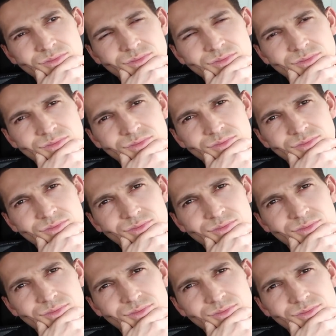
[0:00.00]

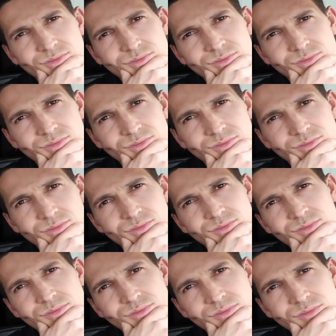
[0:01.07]

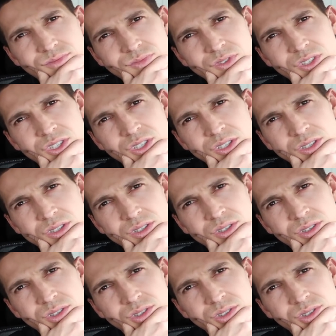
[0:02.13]

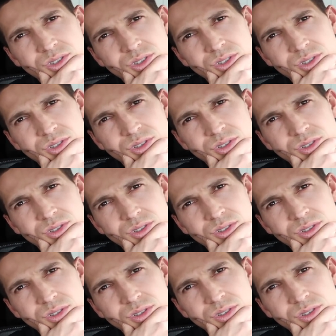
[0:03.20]

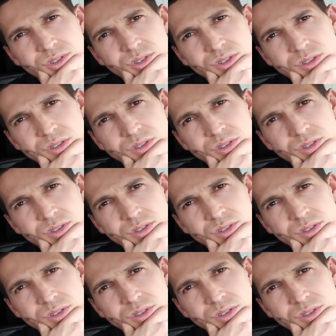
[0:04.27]
The person shown says nothing.